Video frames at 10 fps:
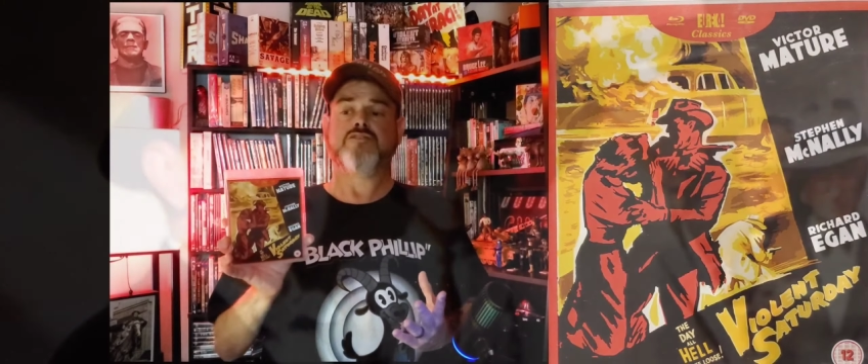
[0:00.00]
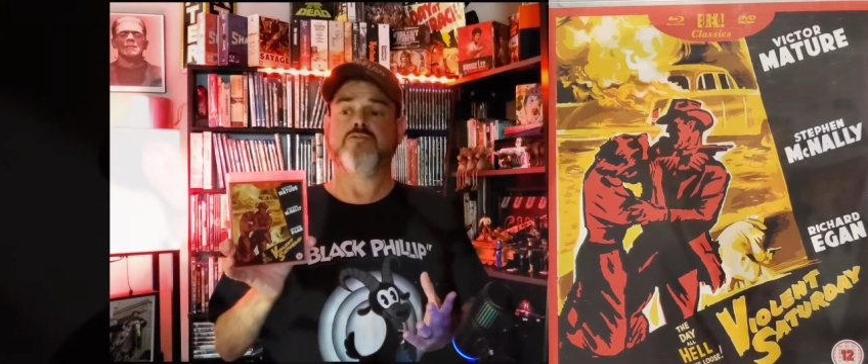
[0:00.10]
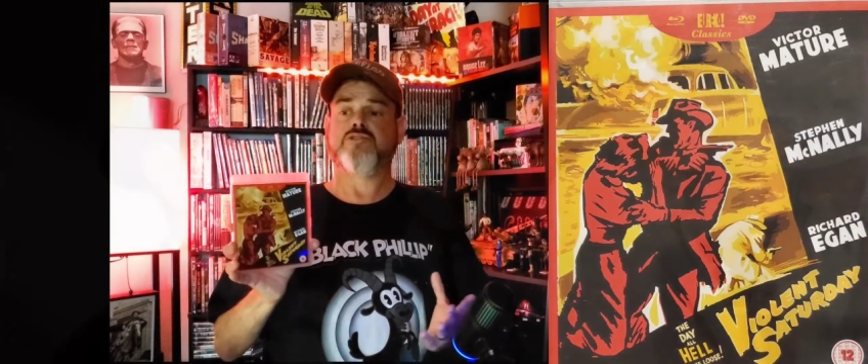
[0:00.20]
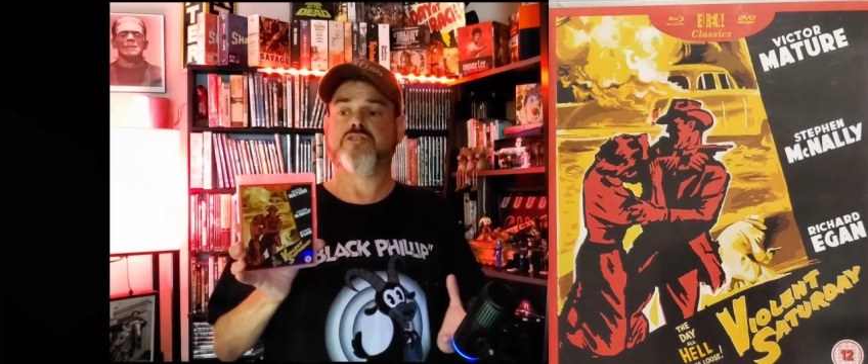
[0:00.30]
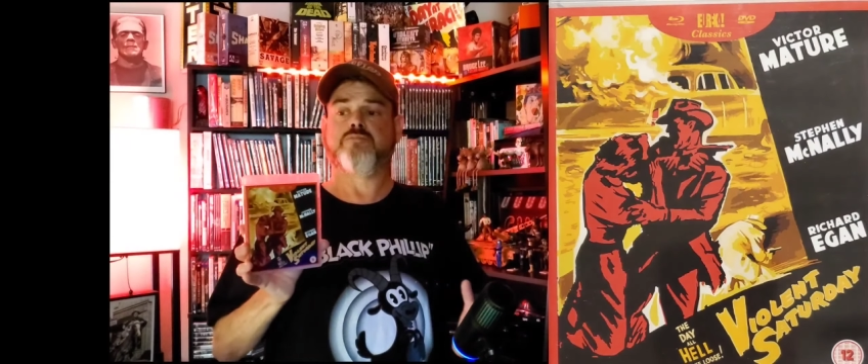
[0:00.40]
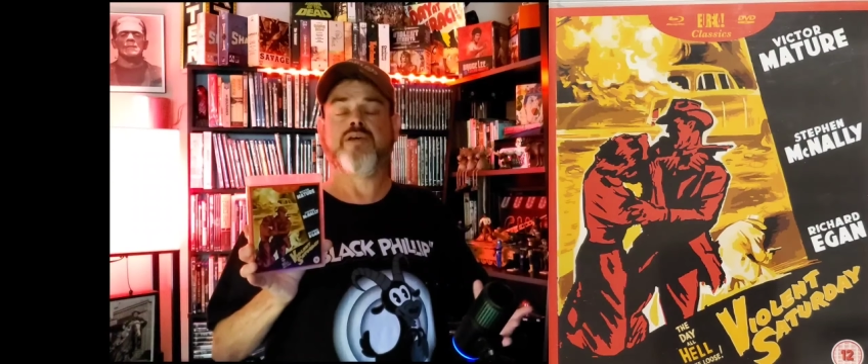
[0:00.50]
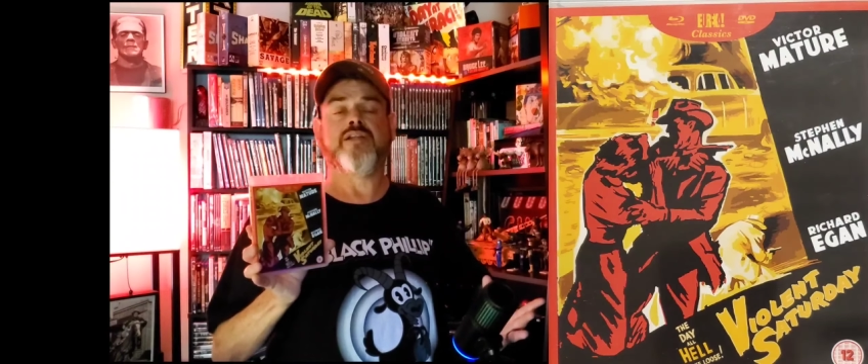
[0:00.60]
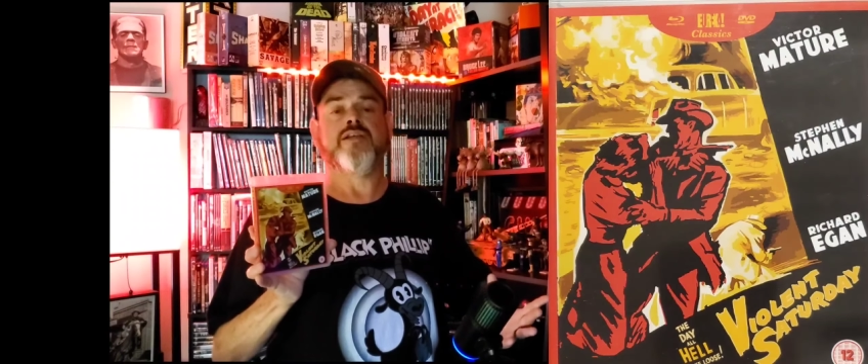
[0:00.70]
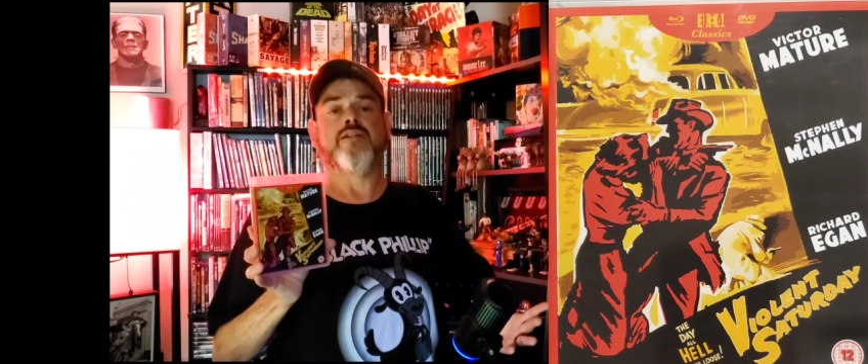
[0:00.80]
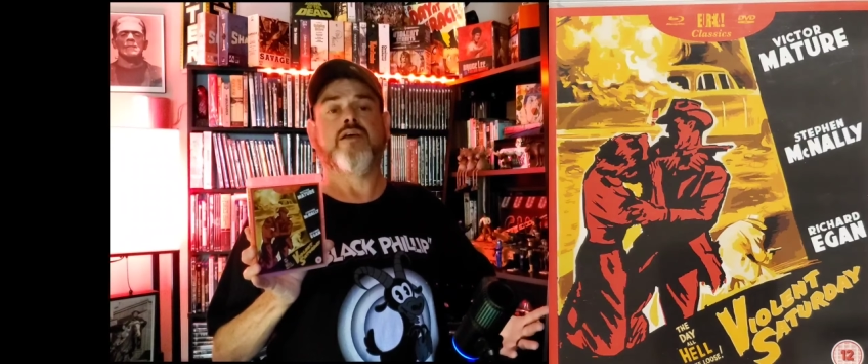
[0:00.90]
also just
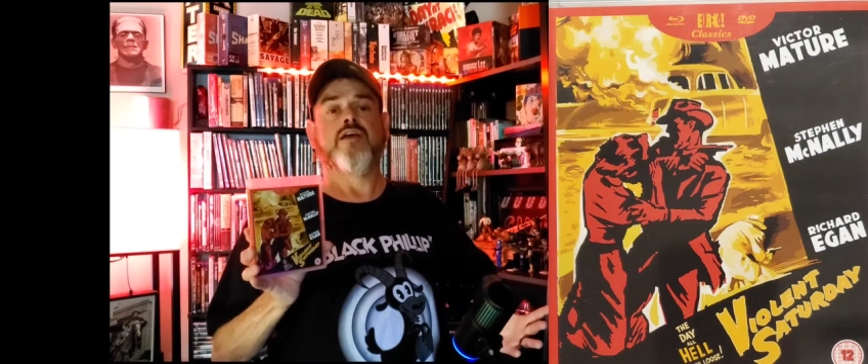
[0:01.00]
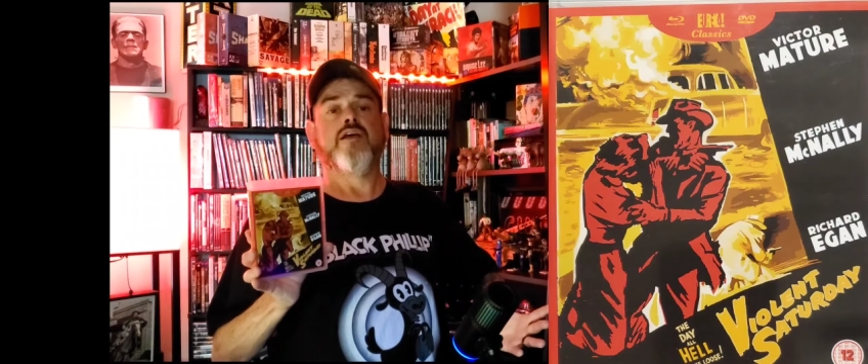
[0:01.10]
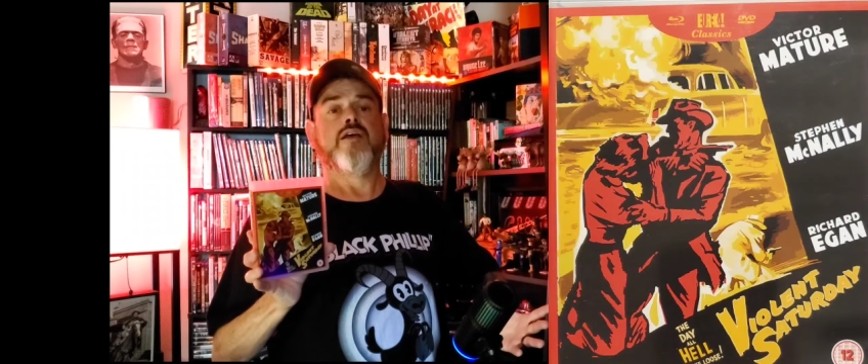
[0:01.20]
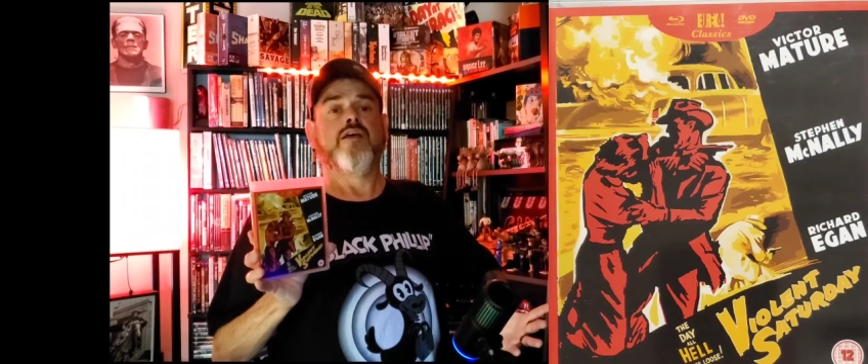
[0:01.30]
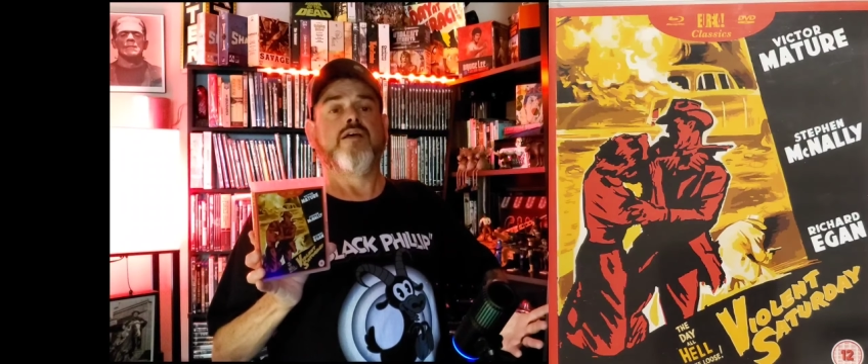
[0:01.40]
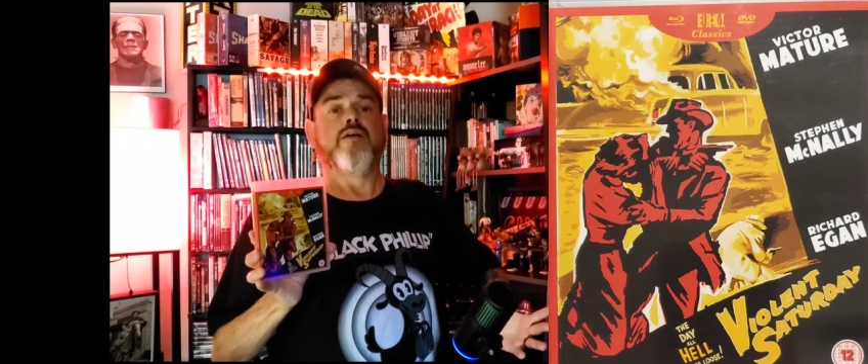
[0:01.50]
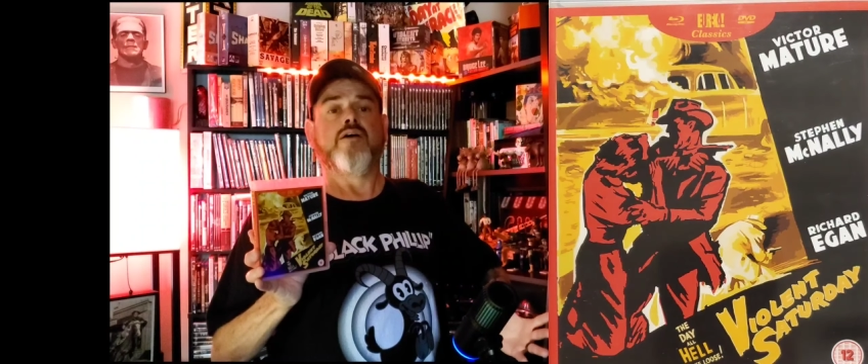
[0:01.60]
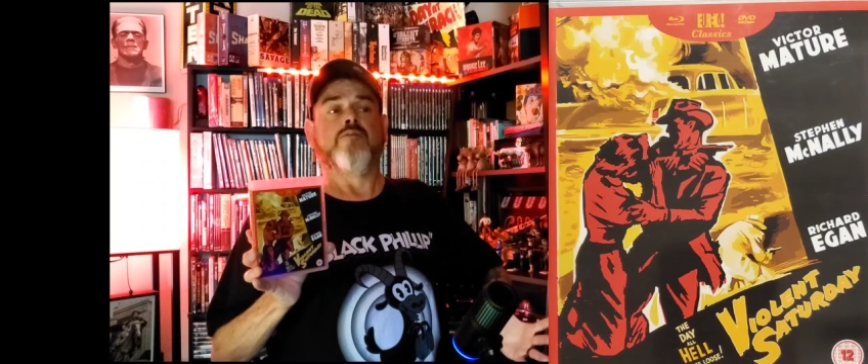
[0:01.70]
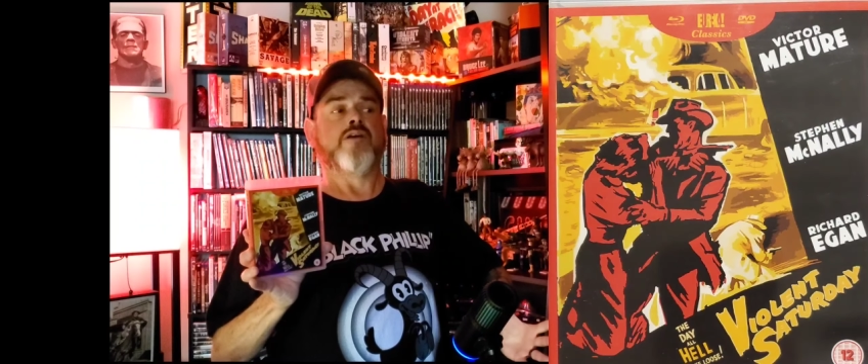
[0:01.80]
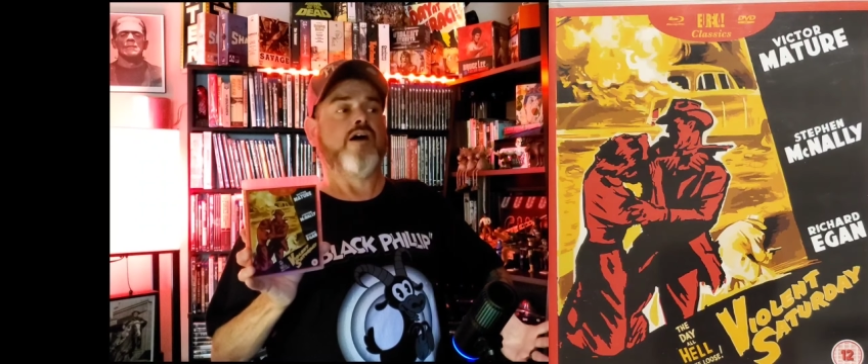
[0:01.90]
been in
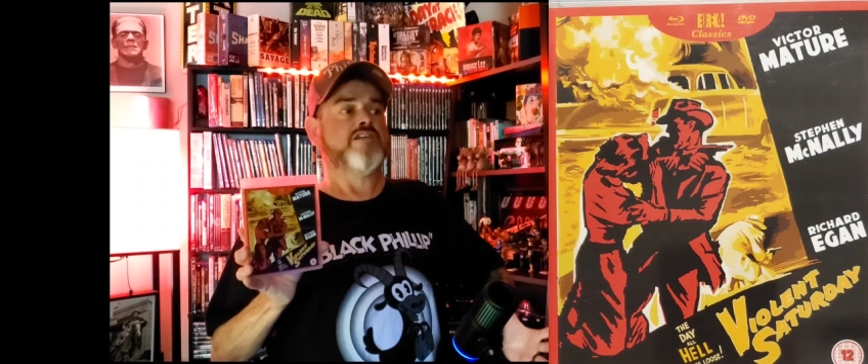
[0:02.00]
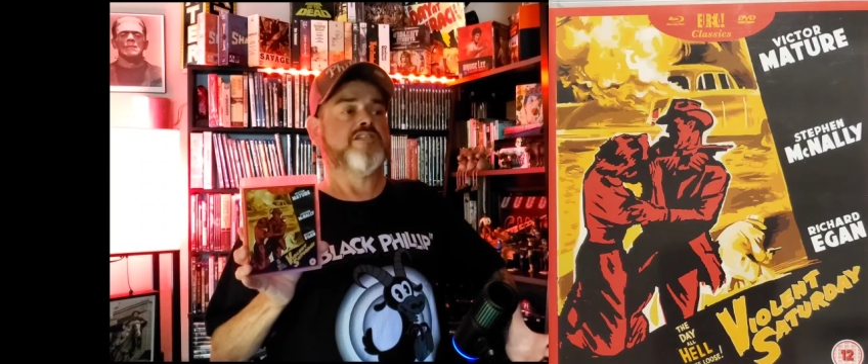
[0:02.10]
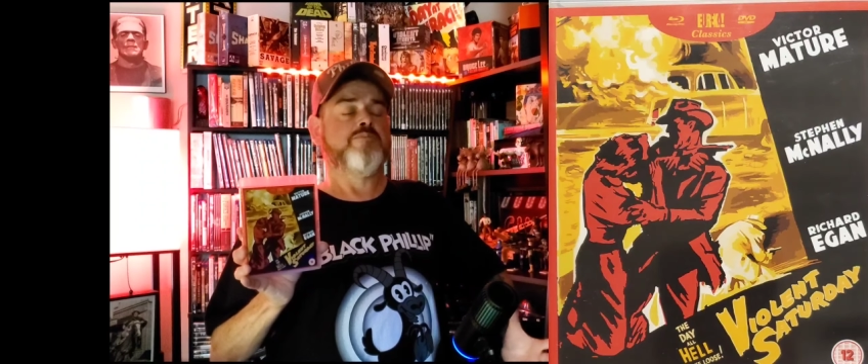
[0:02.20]
gosh,